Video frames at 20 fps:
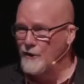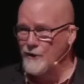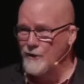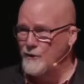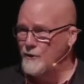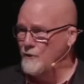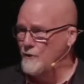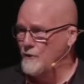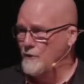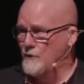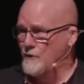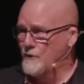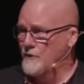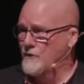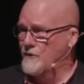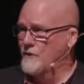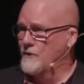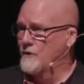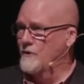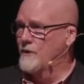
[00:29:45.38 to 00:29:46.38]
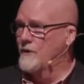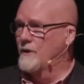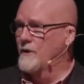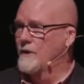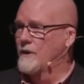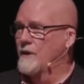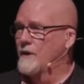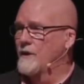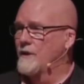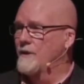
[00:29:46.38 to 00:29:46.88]
used,
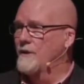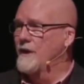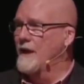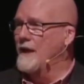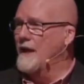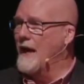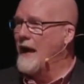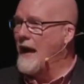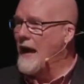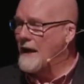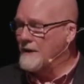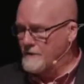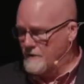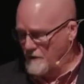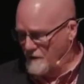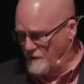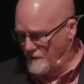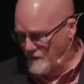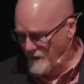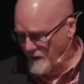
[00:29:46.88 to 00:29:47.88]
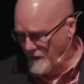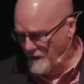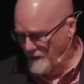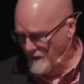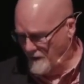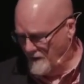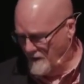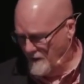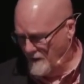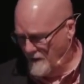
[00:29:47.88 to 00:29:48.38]
they atrophy.
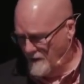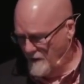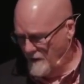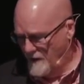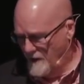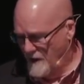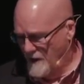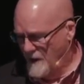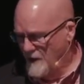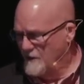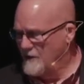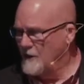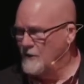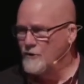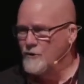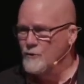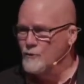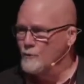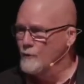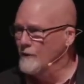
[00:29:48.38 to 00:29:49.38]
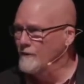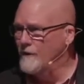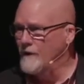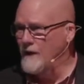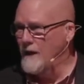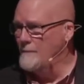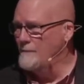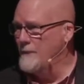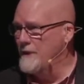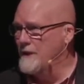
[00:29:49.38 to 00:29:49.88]
They
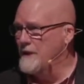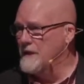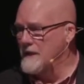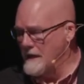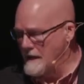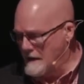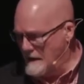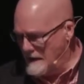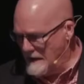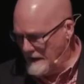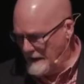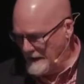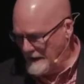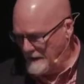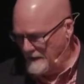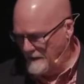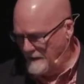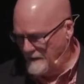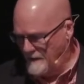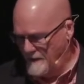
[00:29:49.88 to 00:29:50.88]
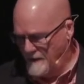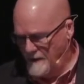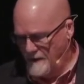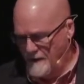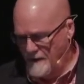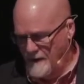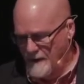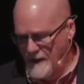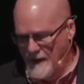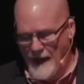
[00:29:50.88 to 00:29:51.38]
shrivel up and die.
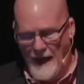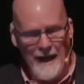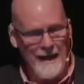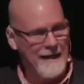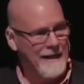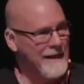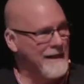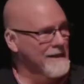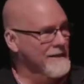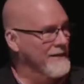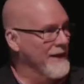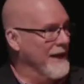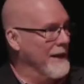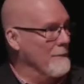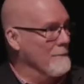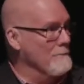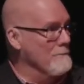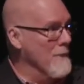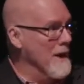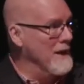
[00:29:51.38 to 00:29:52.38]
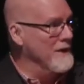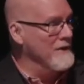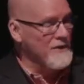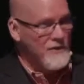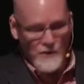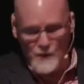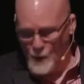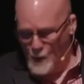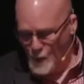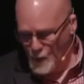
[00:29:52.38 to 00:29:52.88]
and it can take
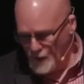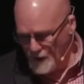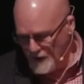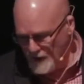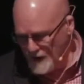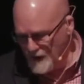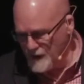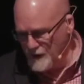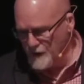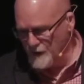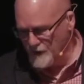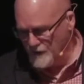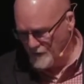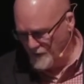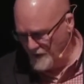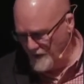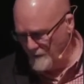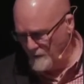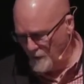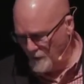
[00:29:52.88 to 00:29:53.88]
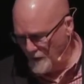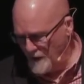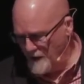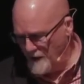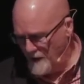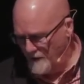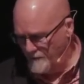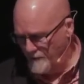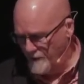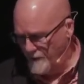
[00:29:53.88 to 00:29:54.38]
months or years for them to
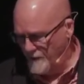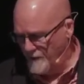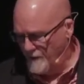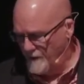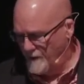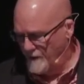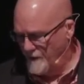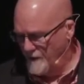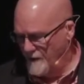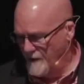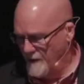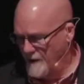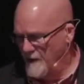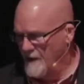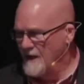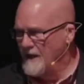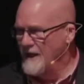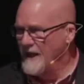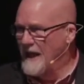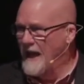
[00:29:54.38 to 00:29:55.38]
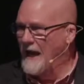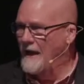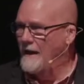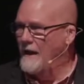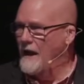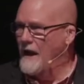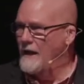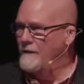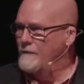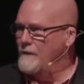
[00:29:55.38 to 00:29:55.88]
recover.
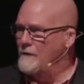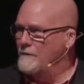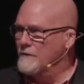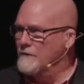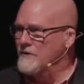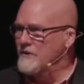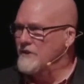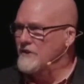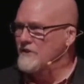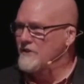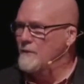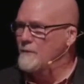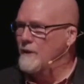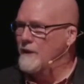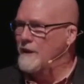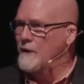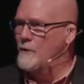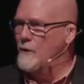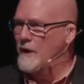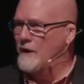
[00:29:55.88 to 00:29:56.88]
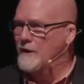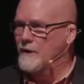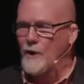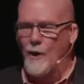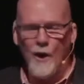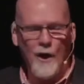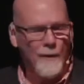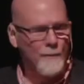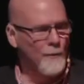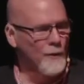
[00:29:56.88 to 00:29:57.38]
Have you ever seen somebody who had an
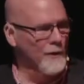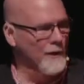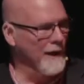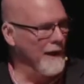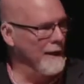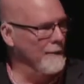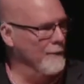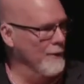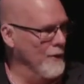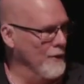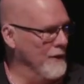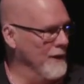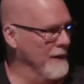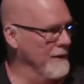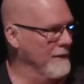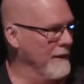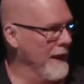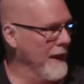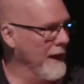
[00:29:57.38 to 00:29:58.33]
arm or a leg broken